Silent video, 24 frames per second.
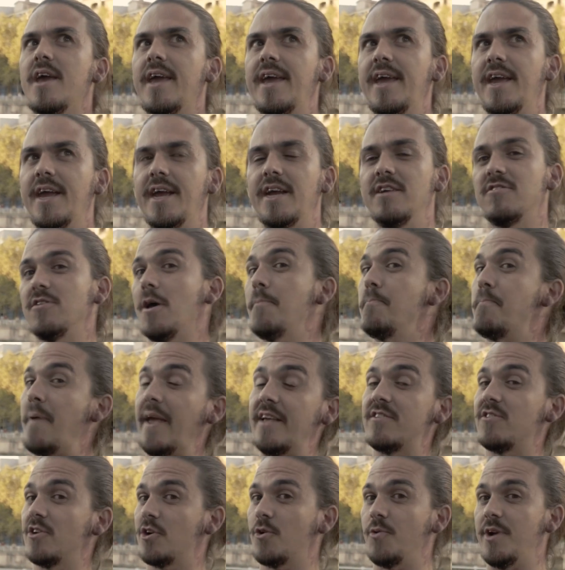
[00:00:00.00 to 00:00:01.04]
is
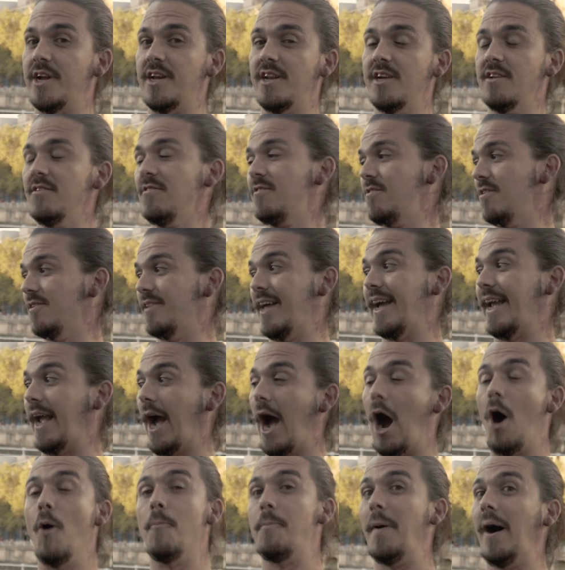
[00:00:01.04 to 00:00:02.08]
basic greetings, like
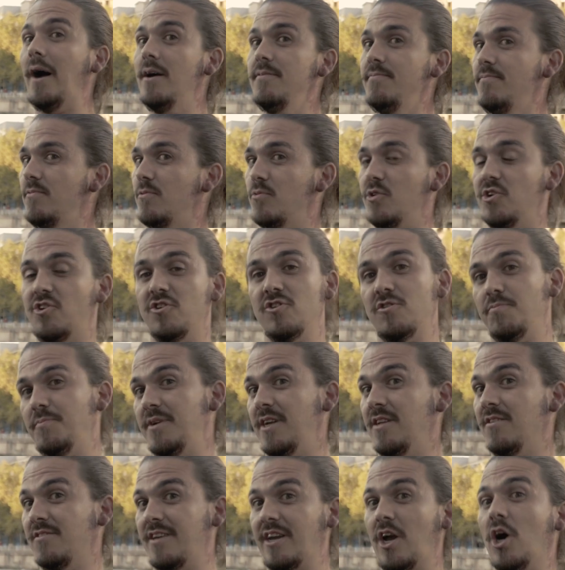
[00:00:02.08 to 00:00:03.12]
aupa, which just
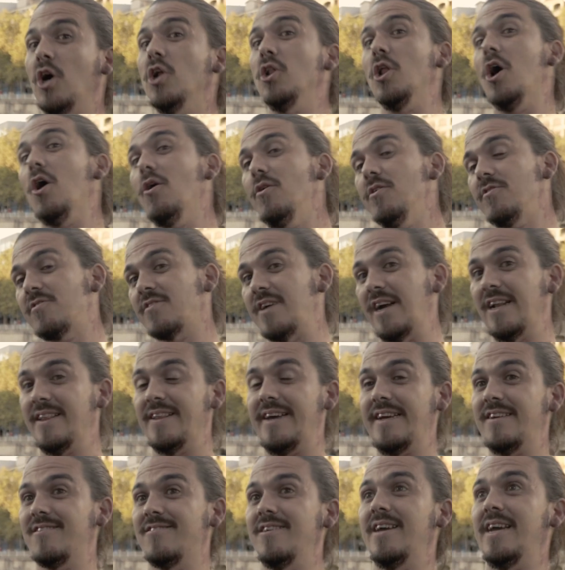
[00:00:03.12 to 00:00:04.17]
means like hello. It's kind of
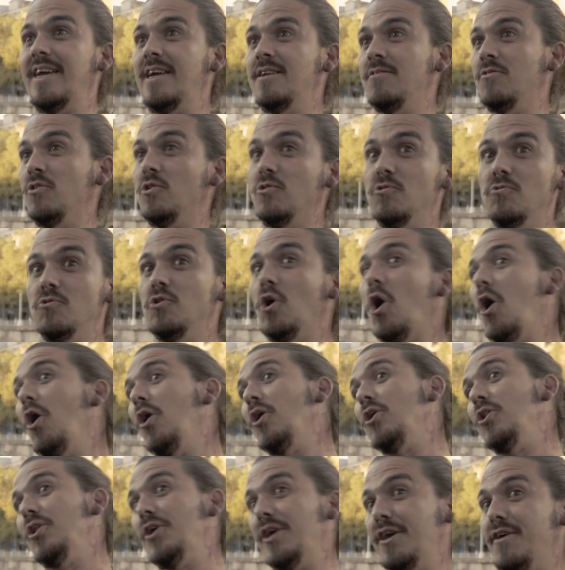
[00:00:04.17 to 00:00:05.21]
like saying
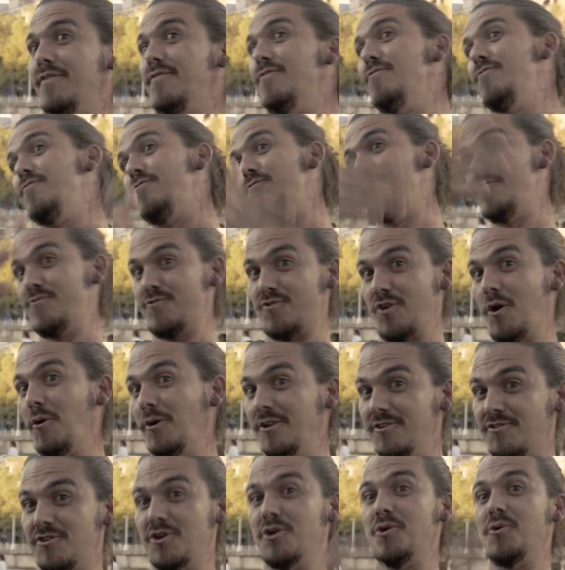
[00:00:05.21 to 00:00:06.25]
long live
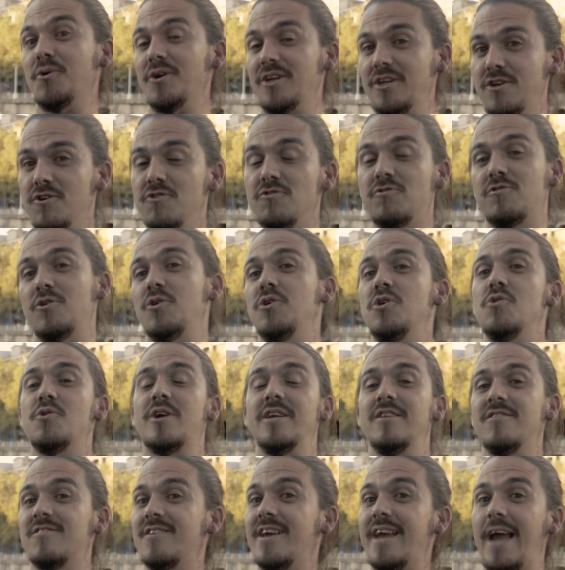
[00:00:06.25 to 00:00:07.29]
so-and-so or you. So you
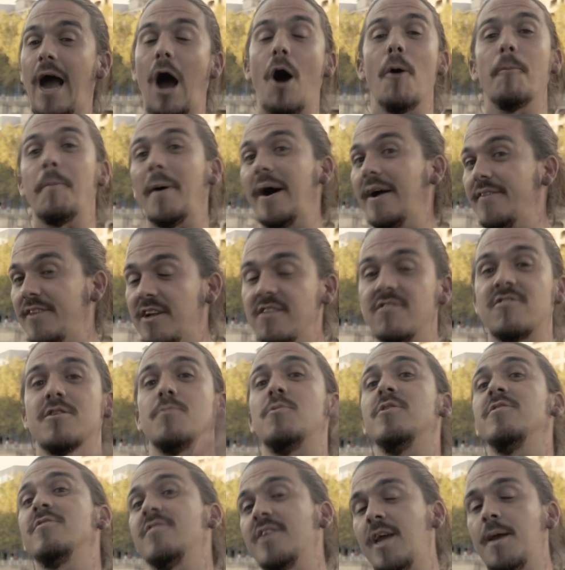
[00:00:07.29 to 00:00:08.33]
can say aupa and then
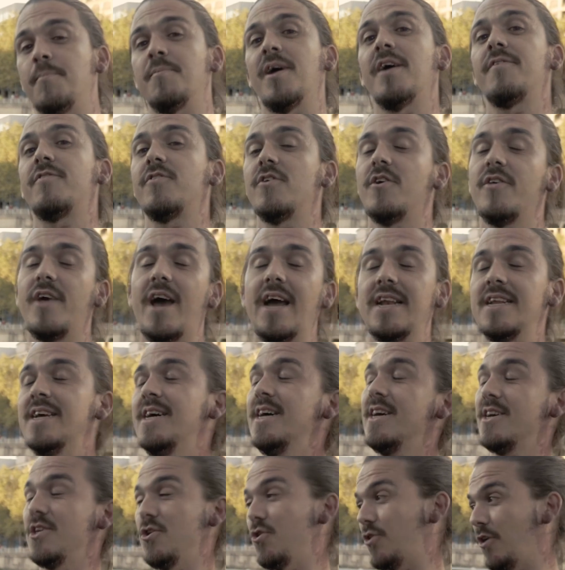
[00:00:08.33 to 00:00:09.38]
someone's named after that.
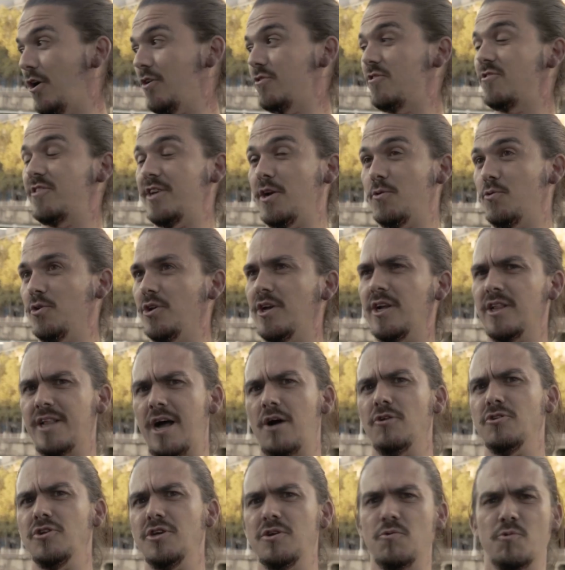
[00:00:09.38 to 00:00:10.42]
You can also say it really
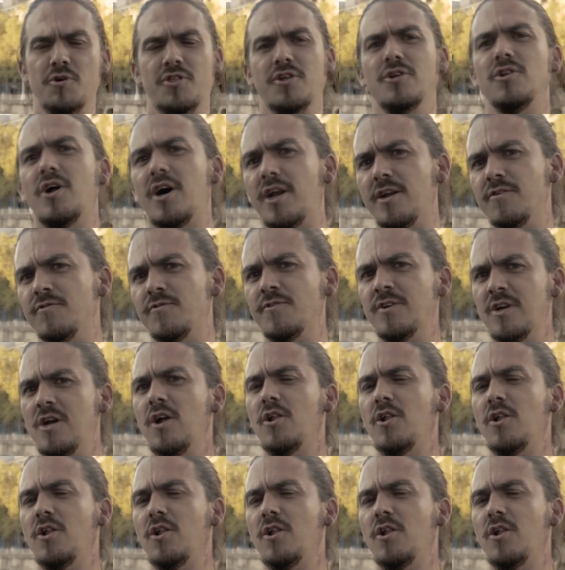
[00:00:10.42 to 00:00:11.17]
loudly with a lot of